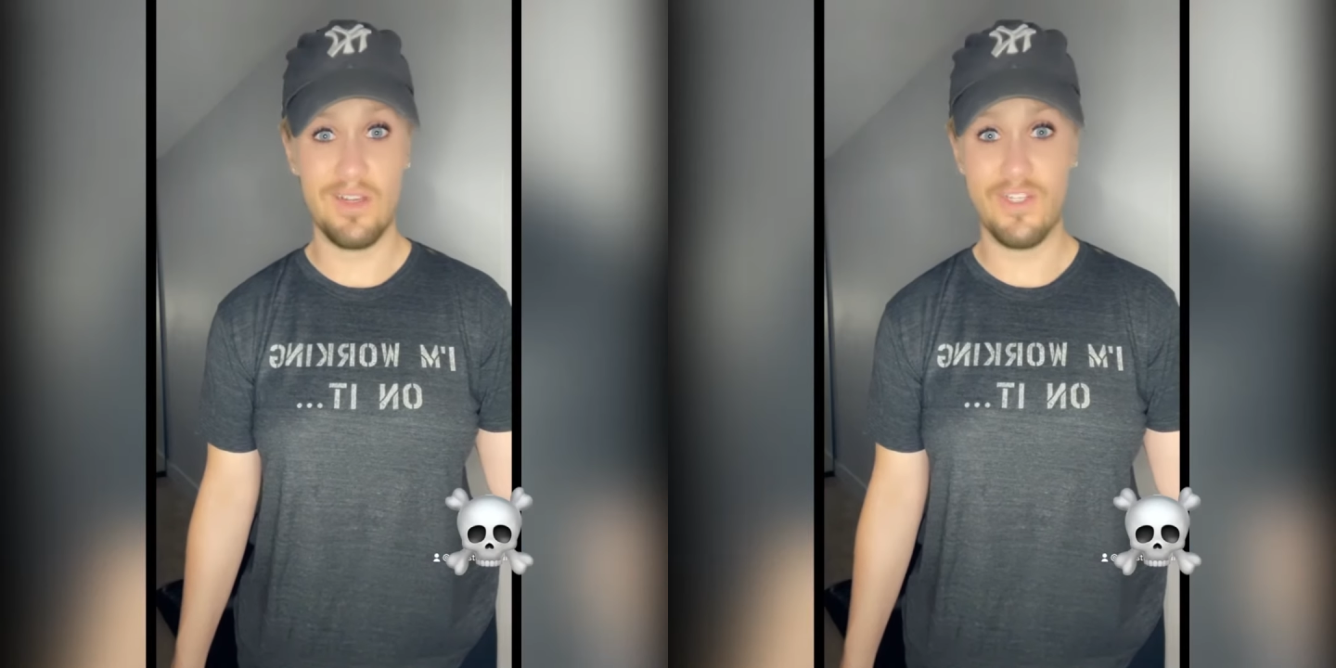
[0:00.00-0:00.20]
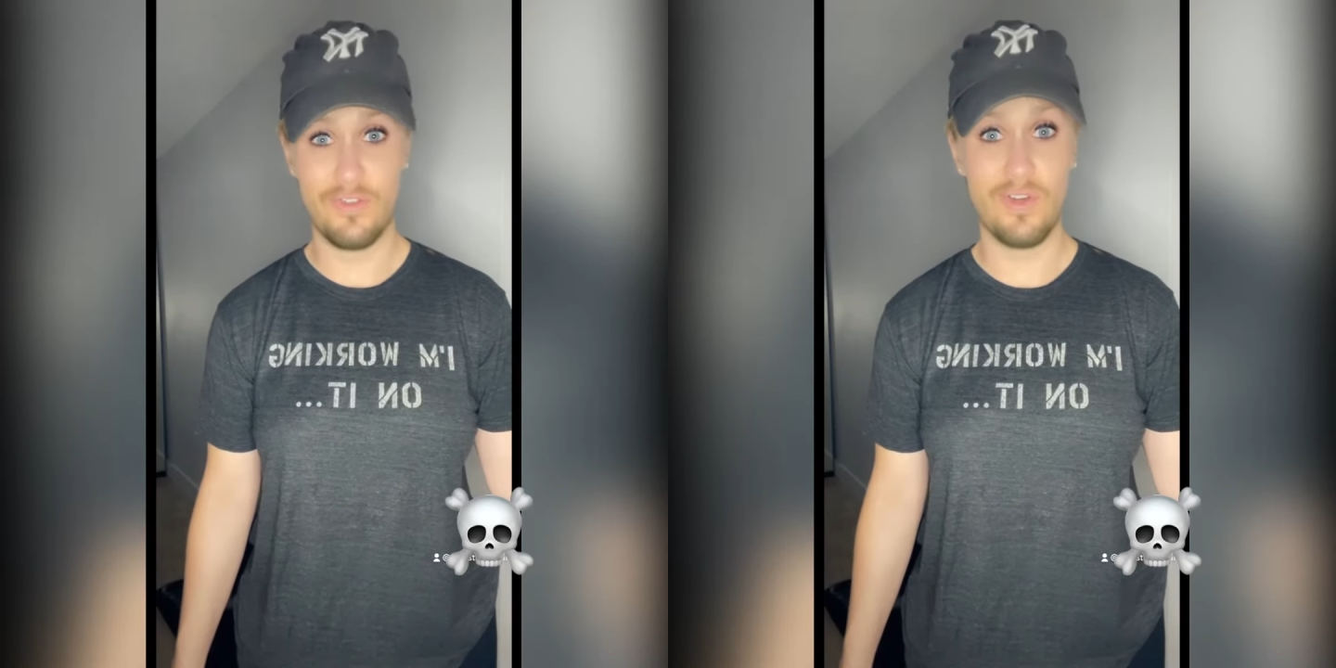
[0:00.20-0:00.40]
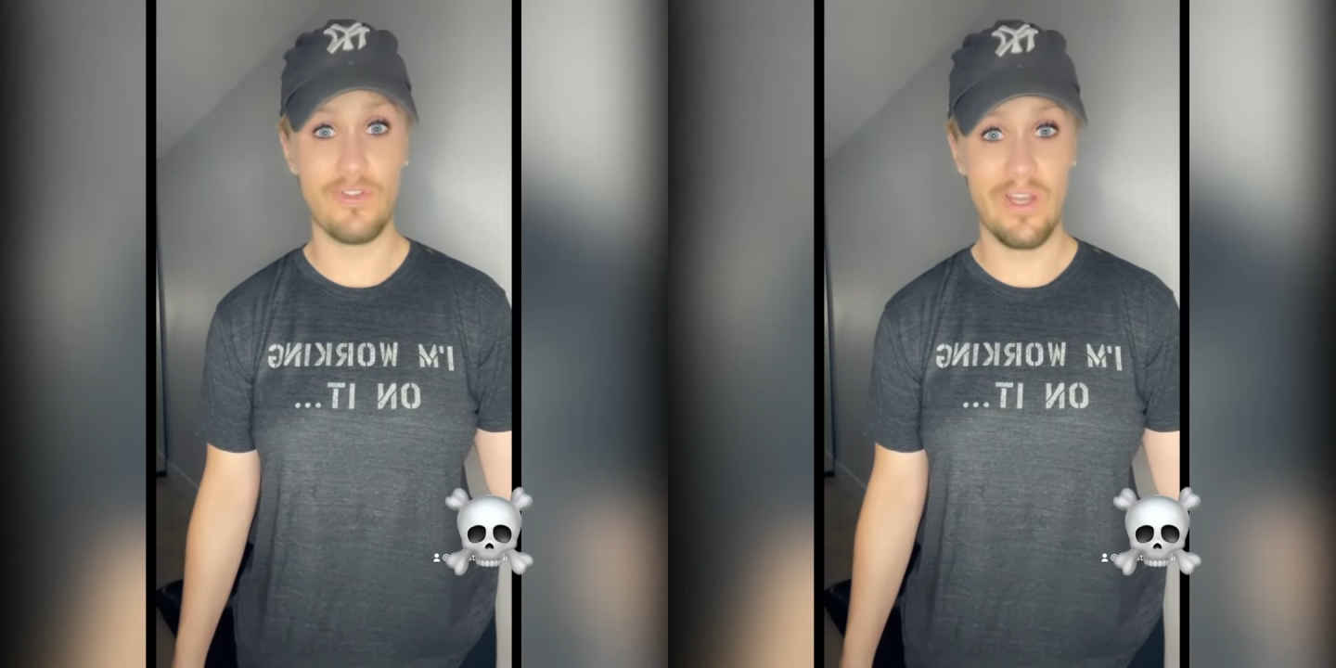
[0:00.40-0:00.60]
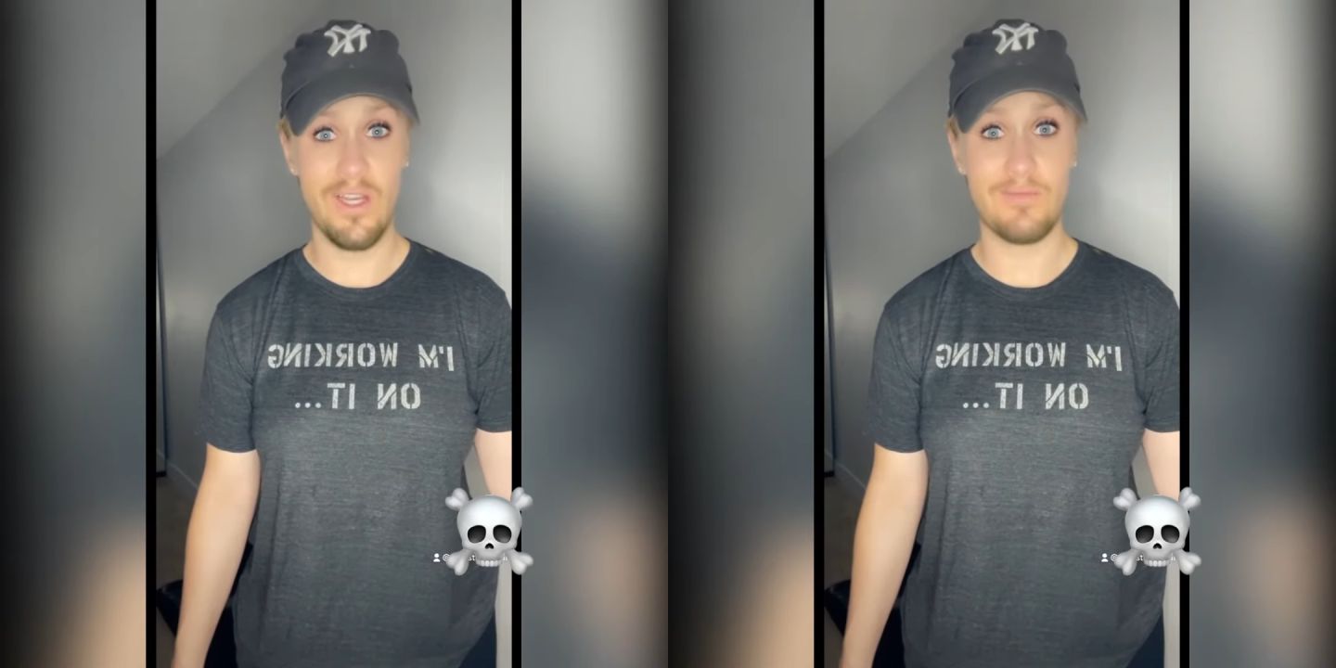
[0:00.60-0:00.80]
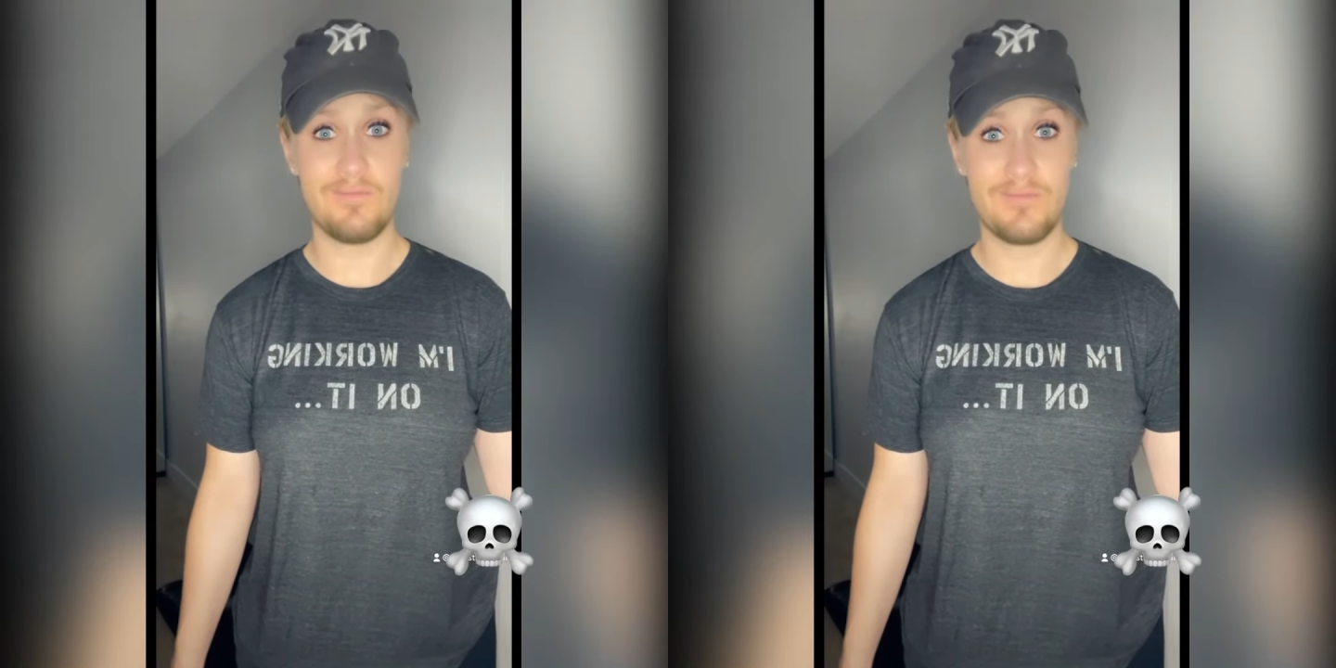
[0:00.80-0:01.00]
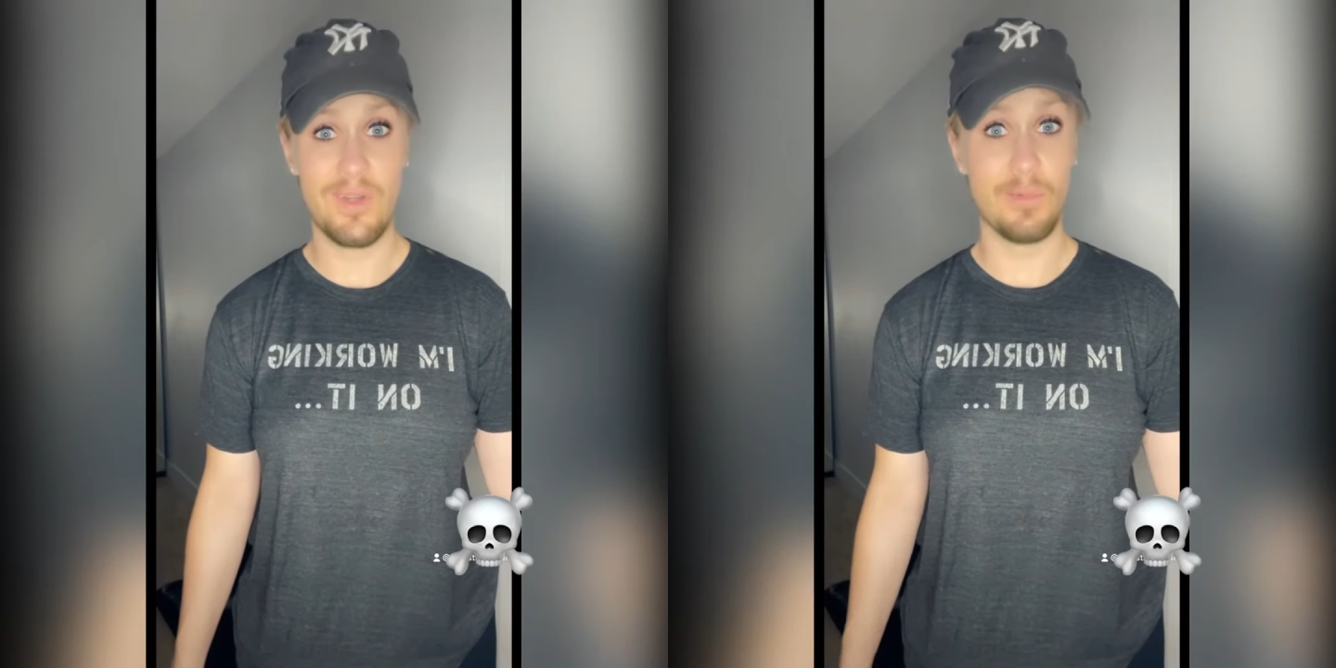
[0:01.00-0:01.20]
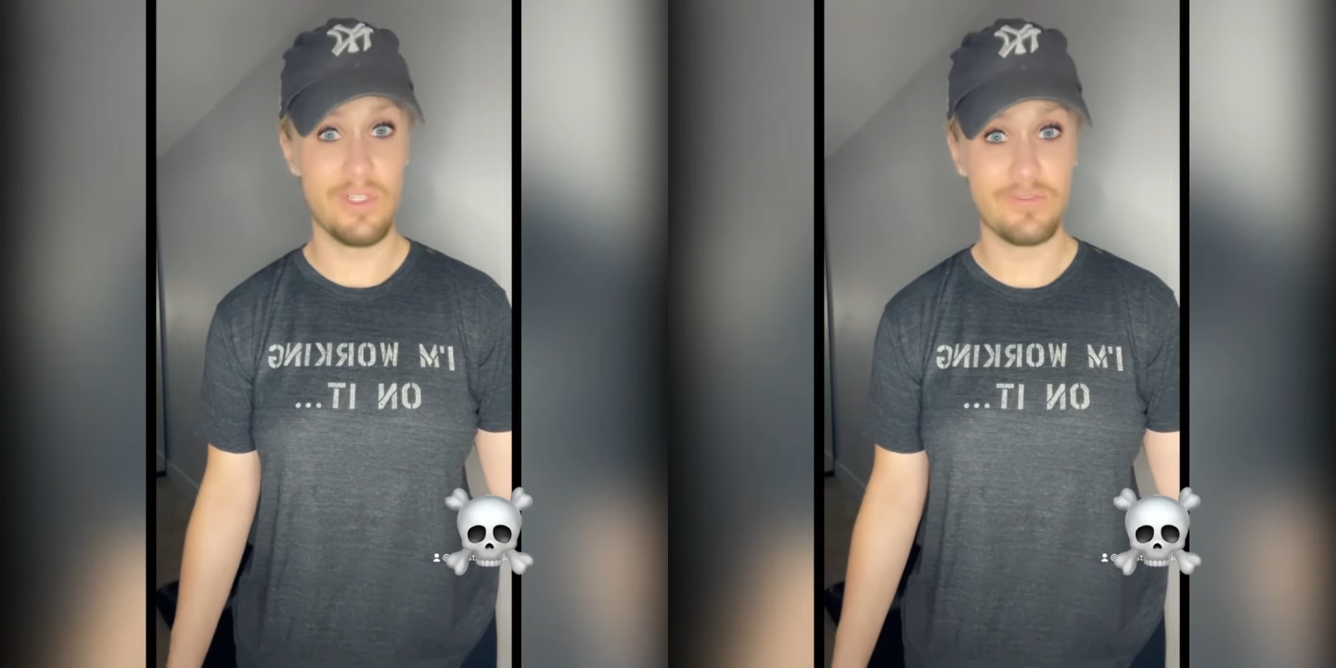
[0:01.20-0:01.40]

I do know that. I believe